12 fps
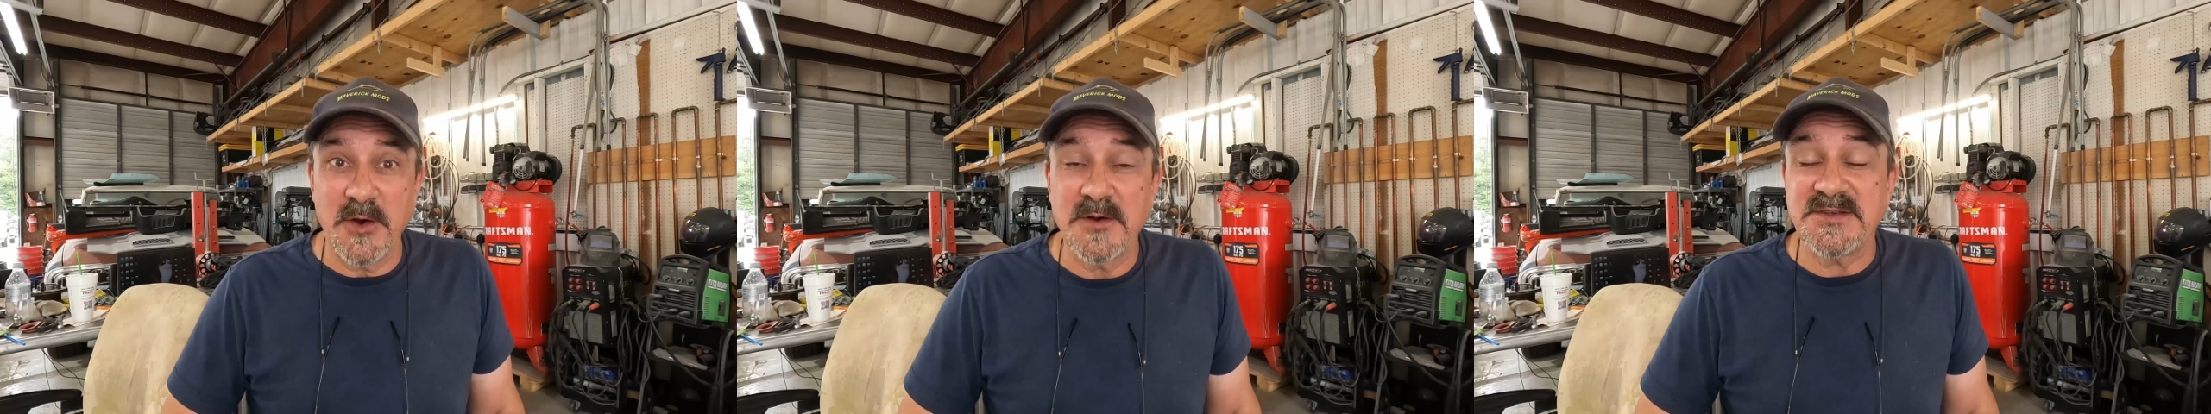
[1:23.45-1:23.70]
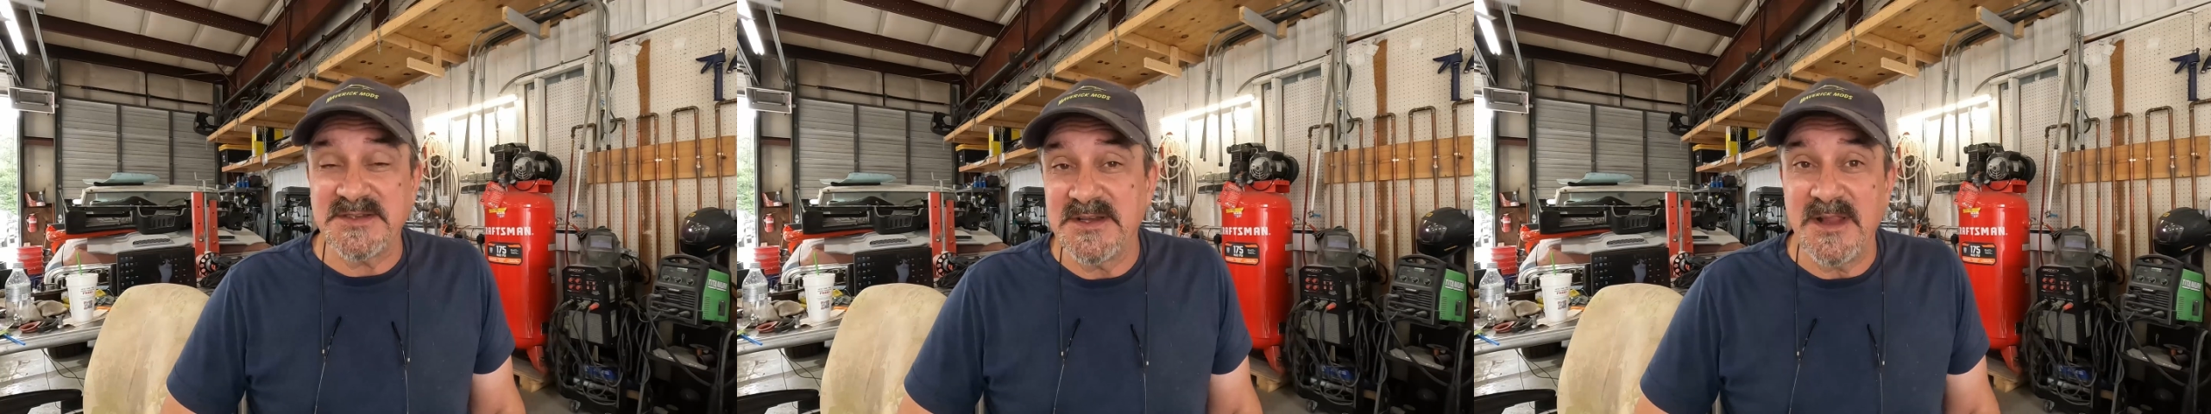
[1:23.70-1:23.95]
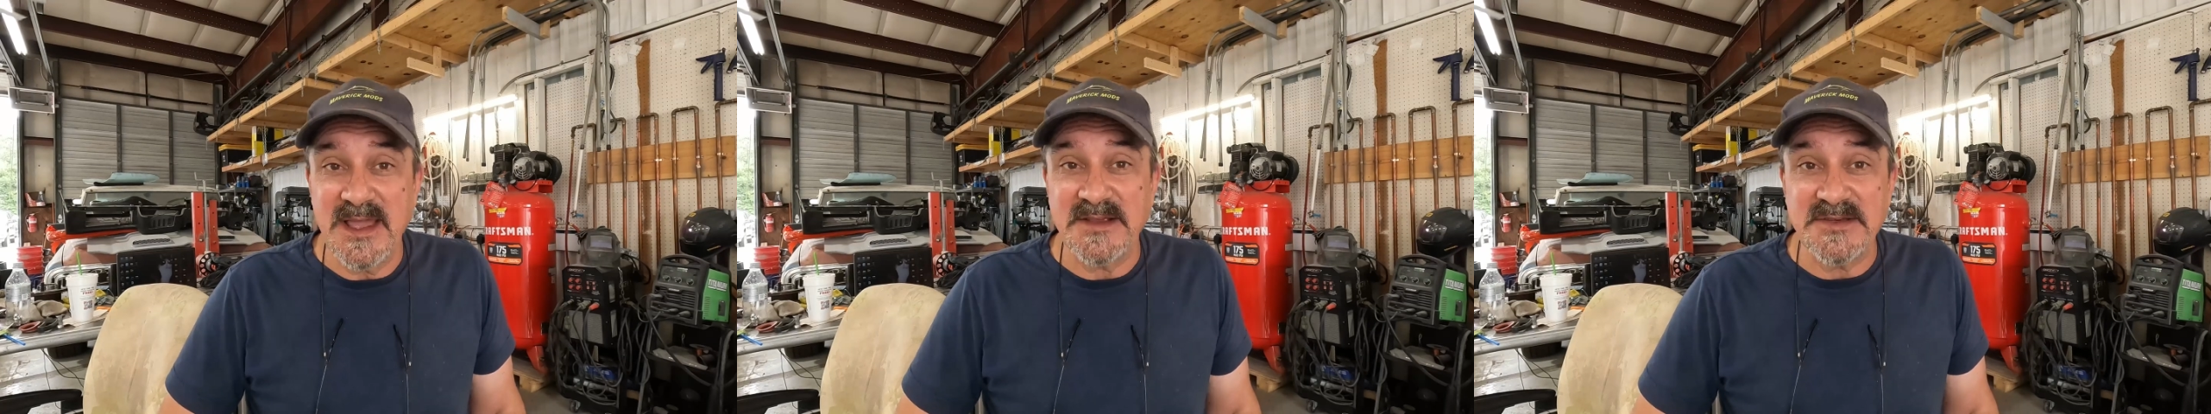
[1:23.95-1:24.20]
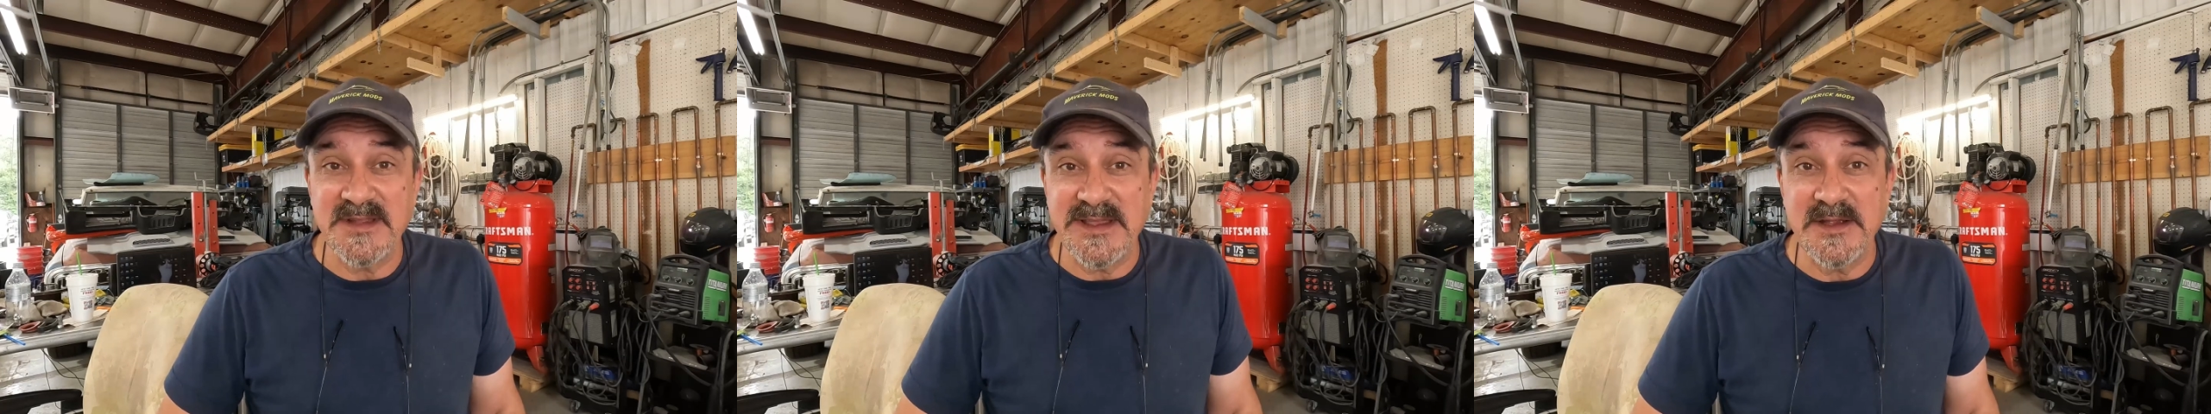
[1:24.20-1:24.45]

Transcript: are still actually